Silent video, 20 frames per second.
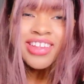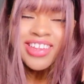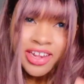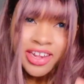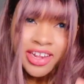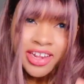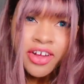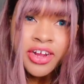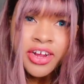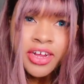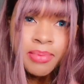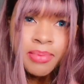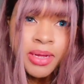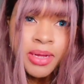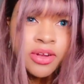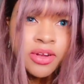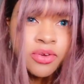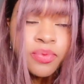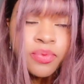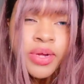Sorry,
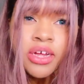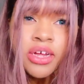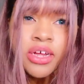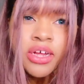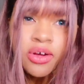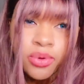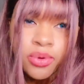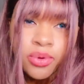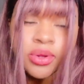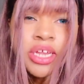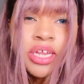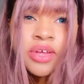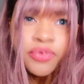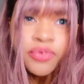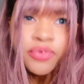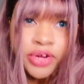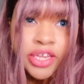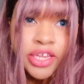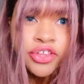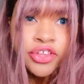but we only
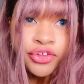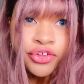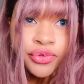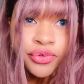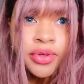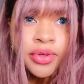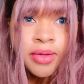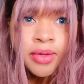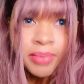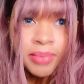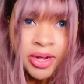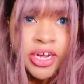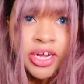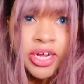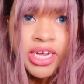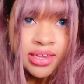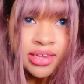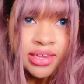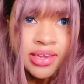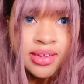rent to
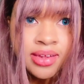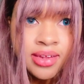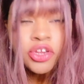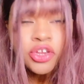Americans.